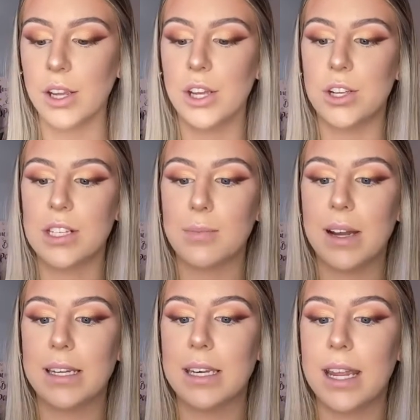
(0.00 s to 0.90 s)
using my
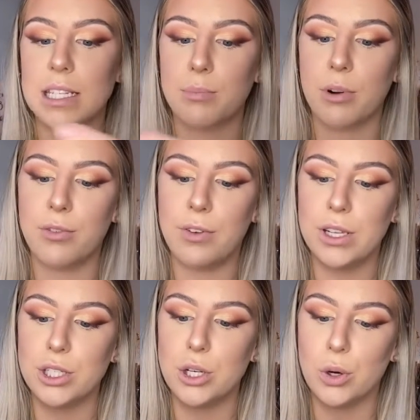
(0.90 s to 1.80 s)
NYX
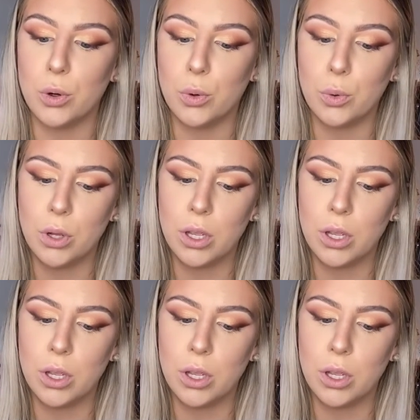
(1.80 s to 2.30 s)
Professional